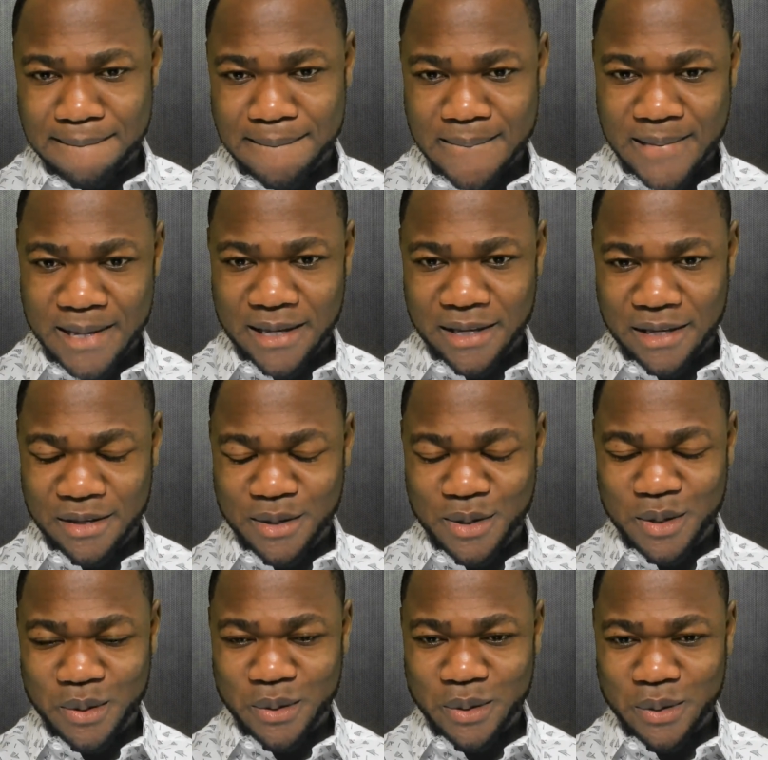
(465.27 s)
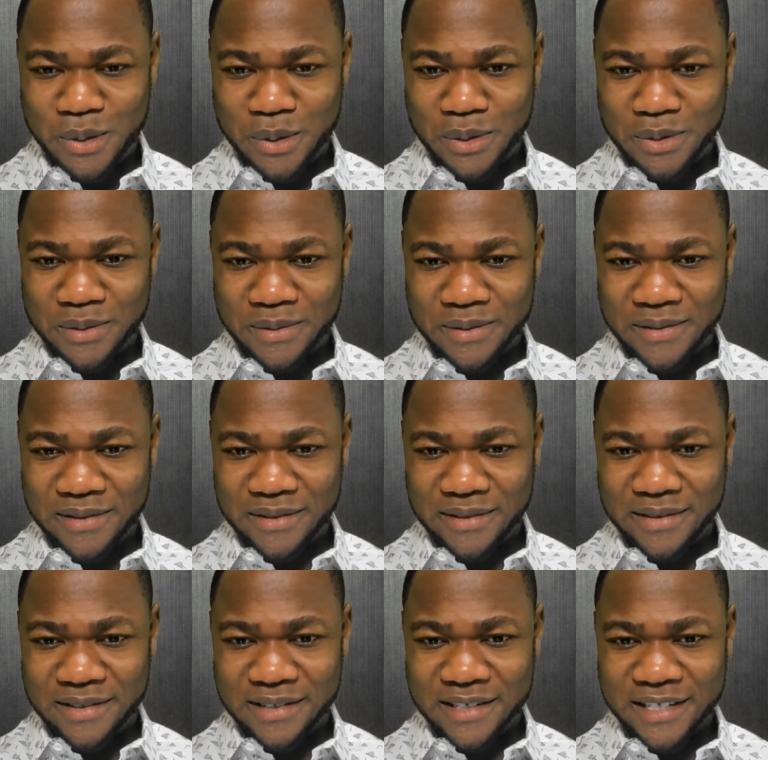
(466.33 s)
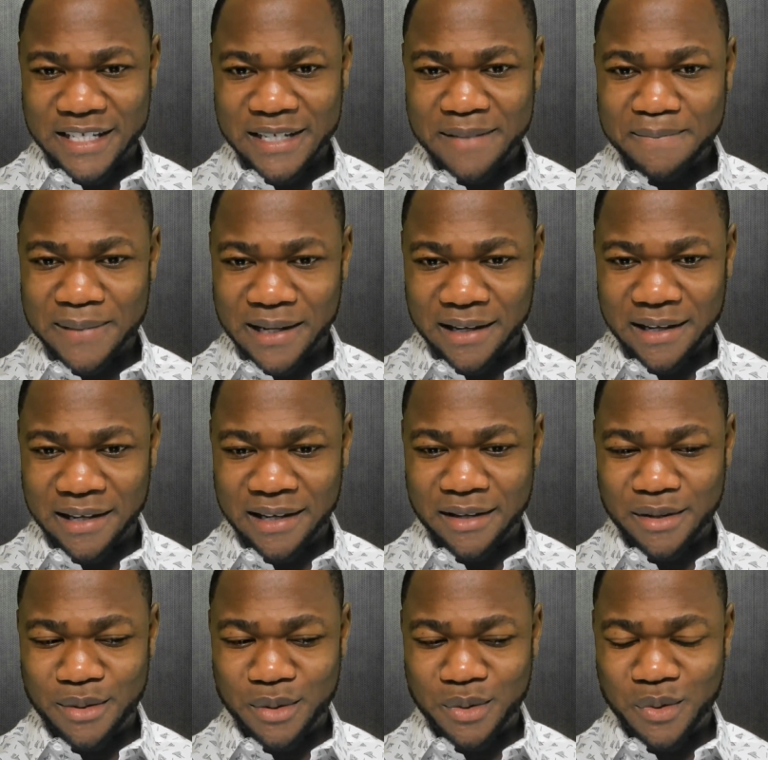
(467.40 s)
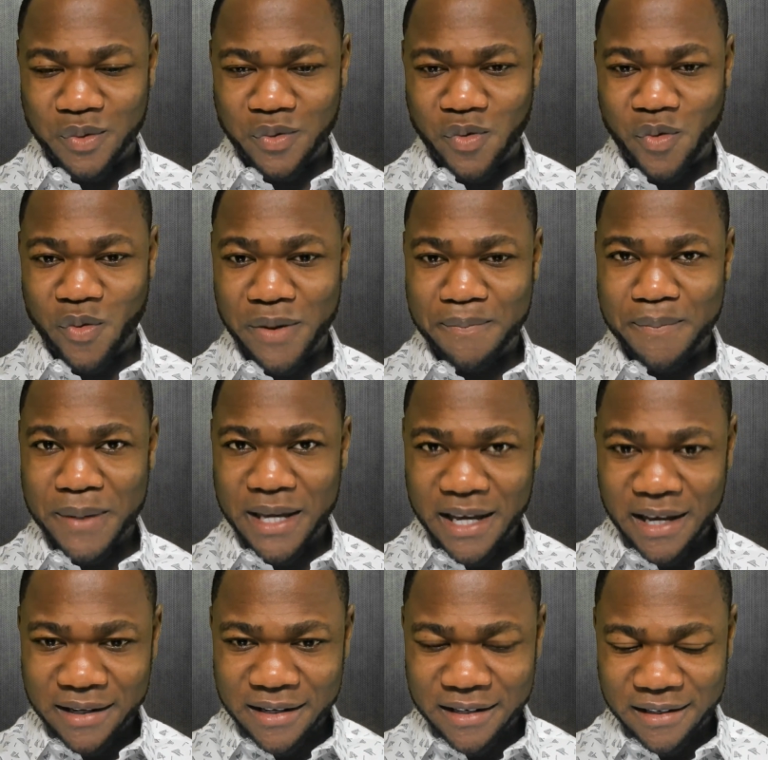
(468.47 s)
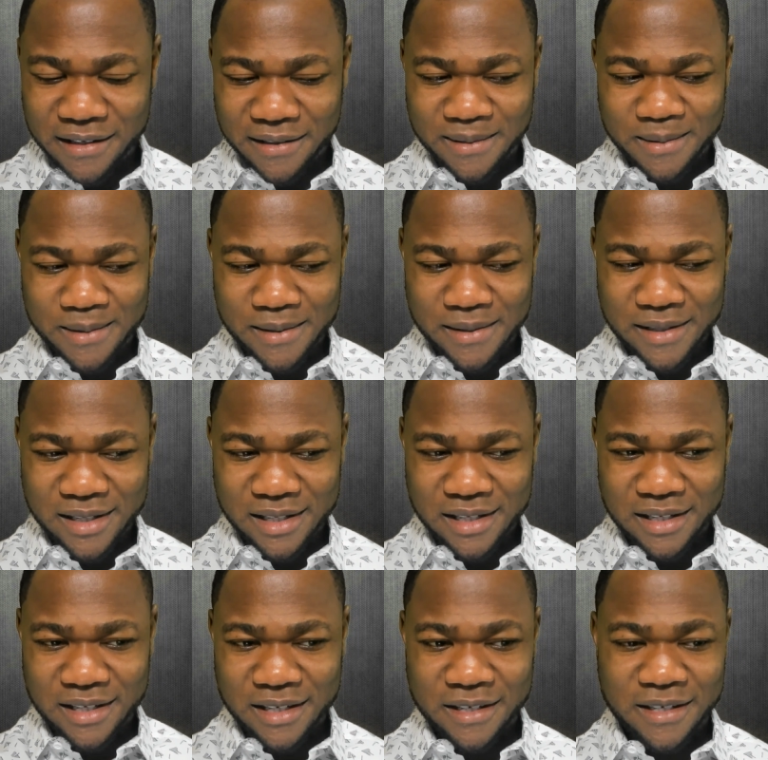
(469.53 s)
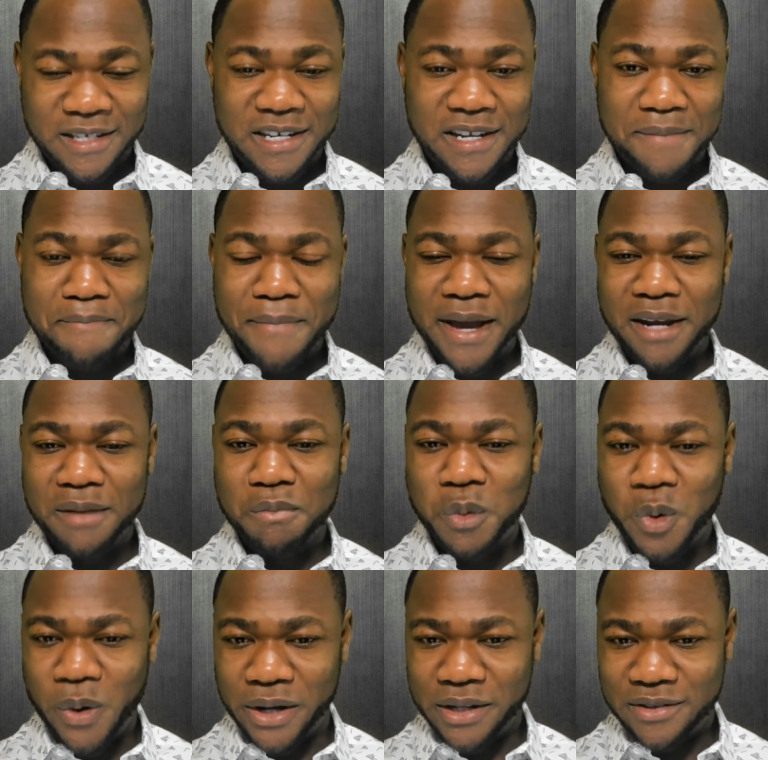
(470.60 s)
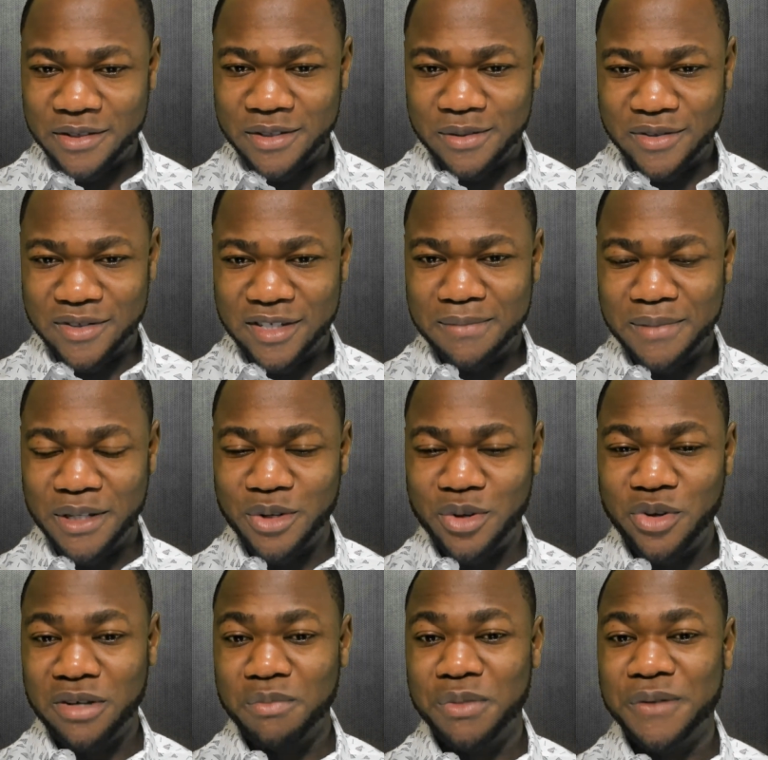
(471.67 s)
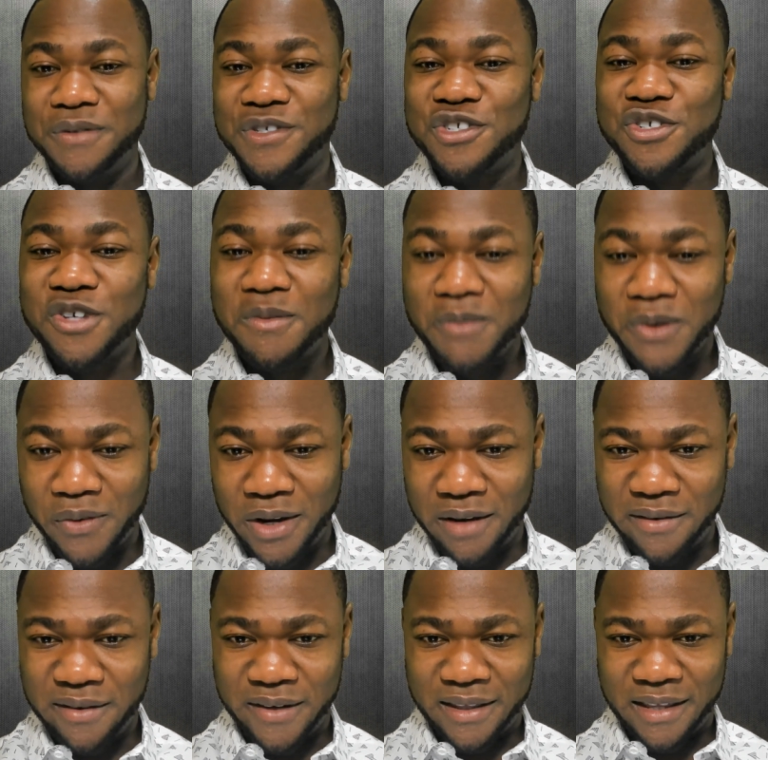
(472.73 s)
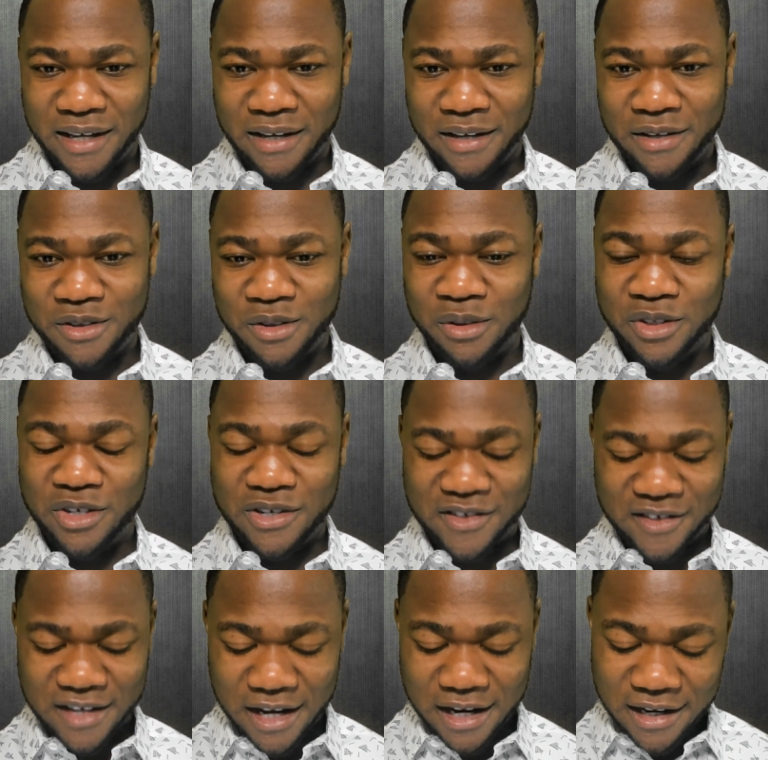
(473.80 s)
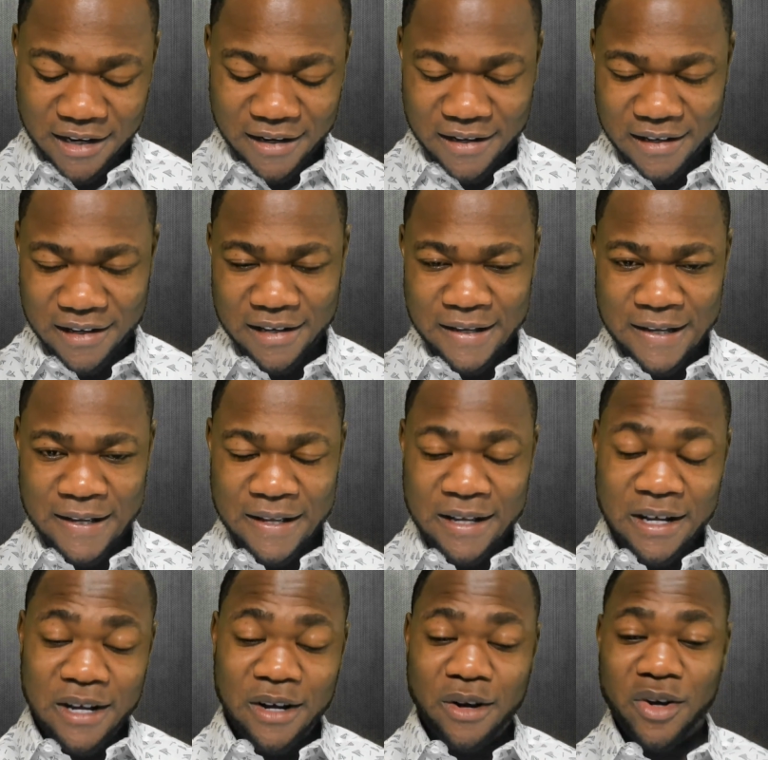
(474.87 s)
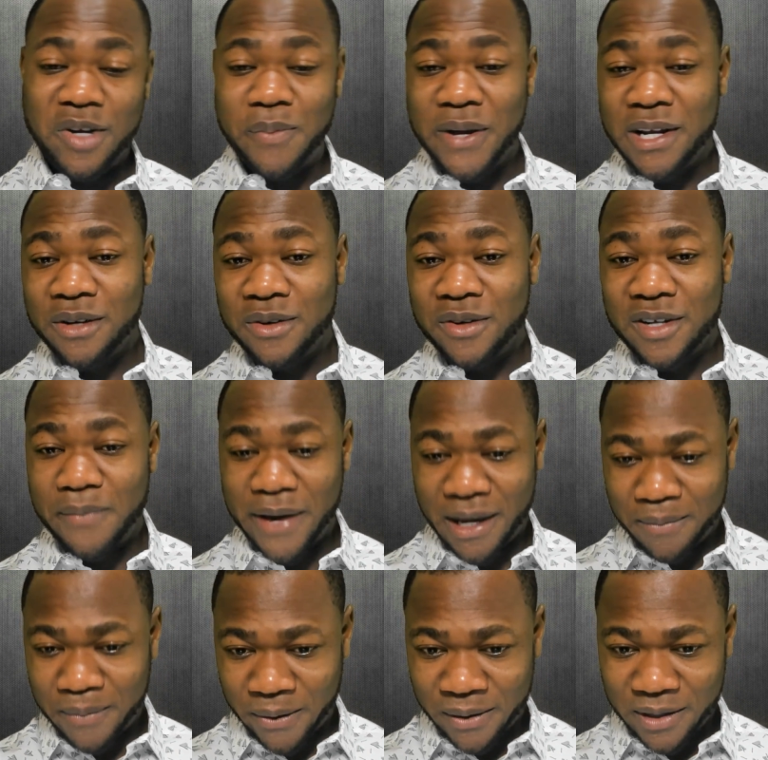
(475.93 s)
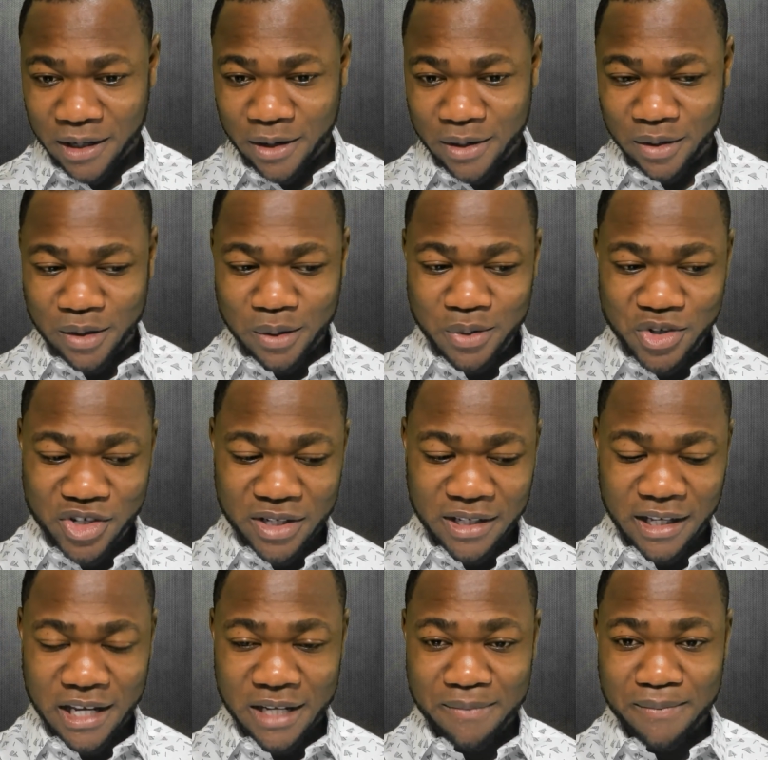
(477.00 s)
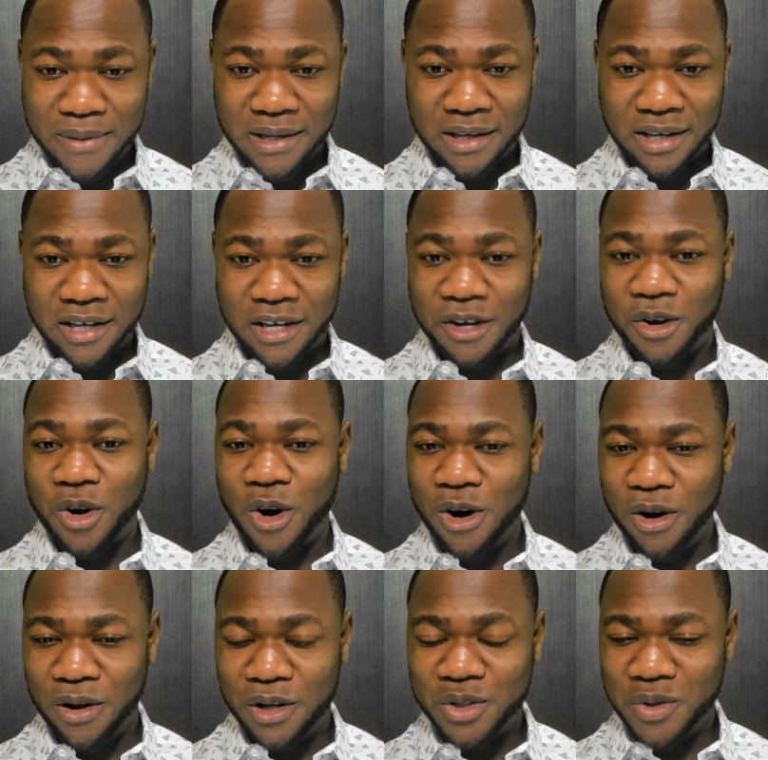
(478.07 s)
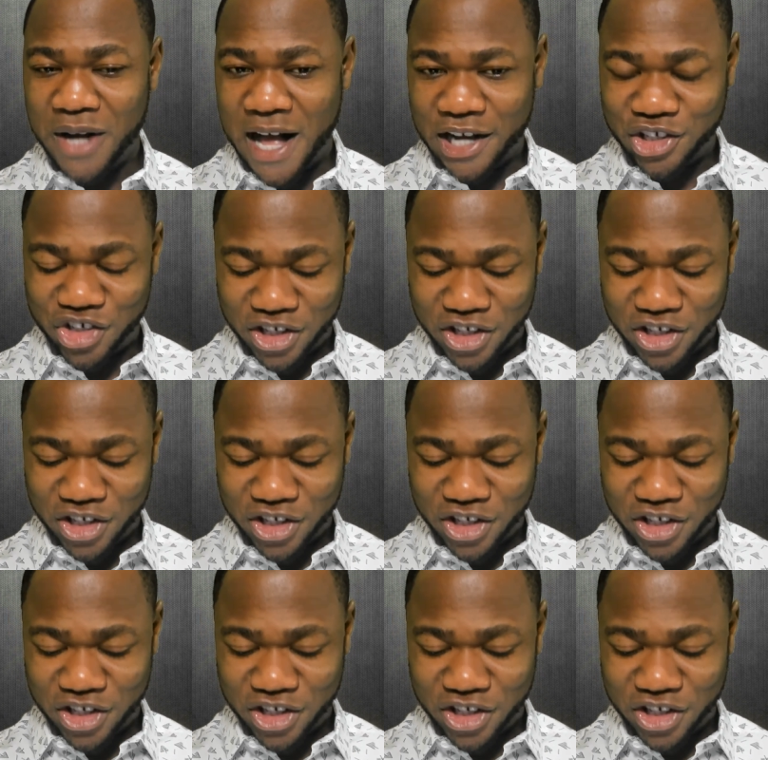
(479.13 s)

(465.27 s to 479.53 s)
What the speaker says: you simply repeat the main points. You simply do a brief summary of everything you just said. Or depending on the paper, the conclusion can be a call to action.